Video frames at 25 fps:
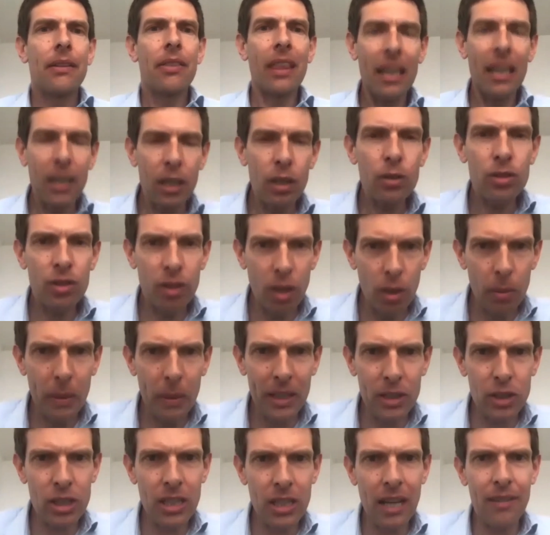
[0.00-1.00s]
Thank you so
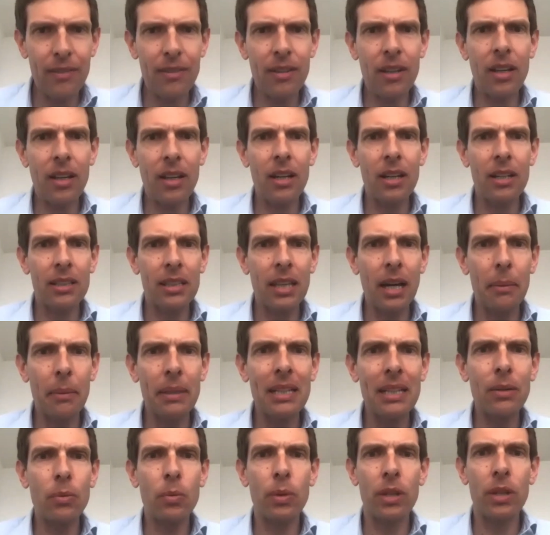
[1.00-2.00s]
much,
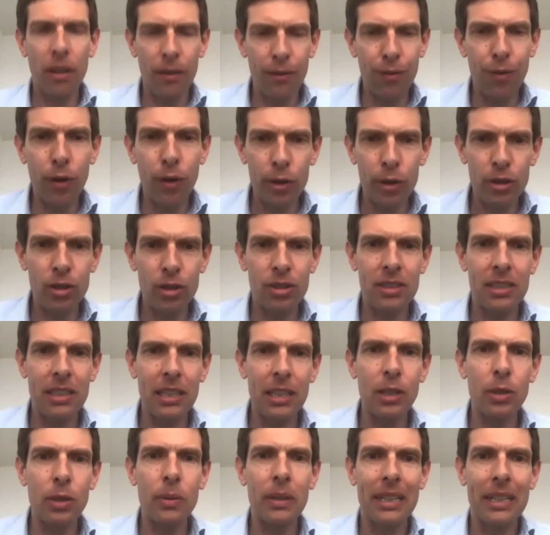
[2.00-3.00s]
Yamin. We look forward to
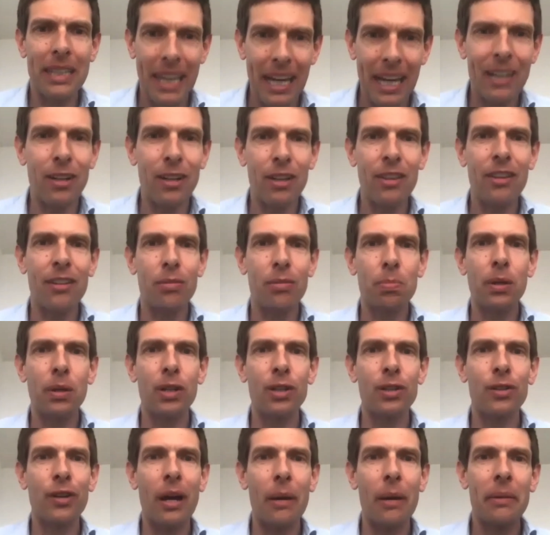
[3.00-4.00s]
seeing you again on this
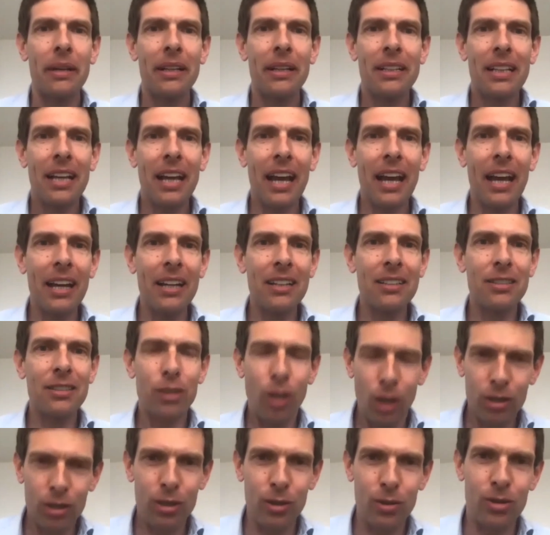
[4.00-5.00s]
program and
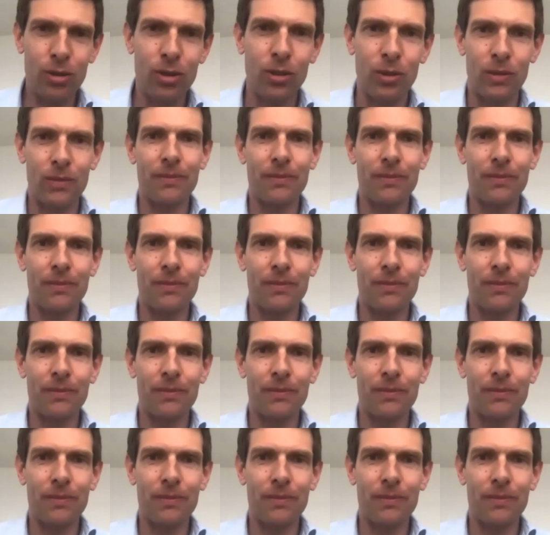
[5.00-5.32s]
talk to you soon.